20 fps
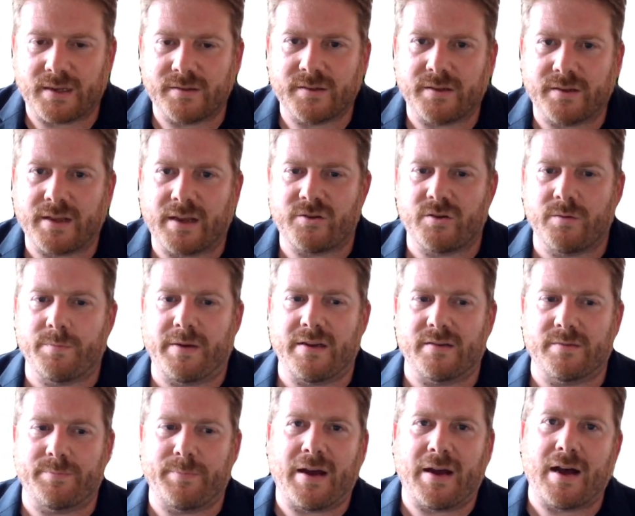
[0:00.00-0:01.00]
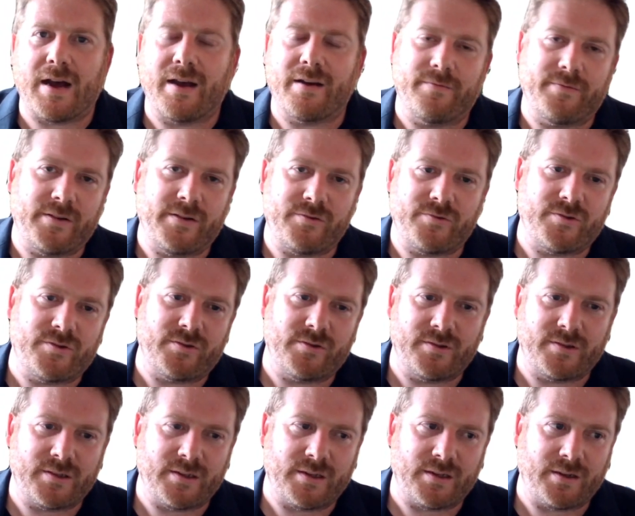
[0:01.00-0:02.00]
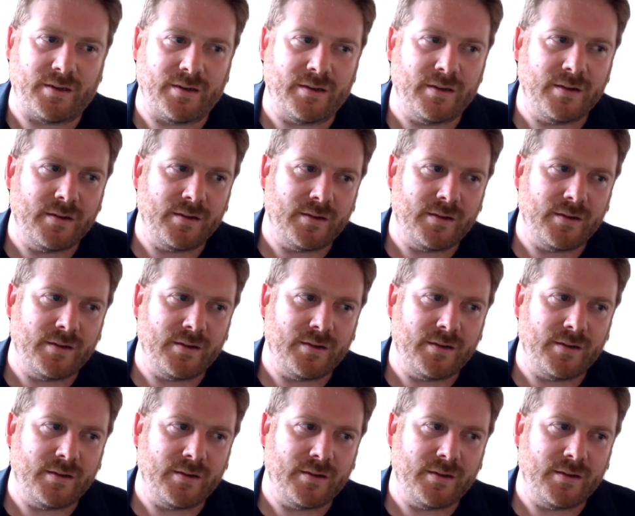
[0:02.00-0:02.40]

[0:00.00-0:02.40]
And so that should be as part of introducing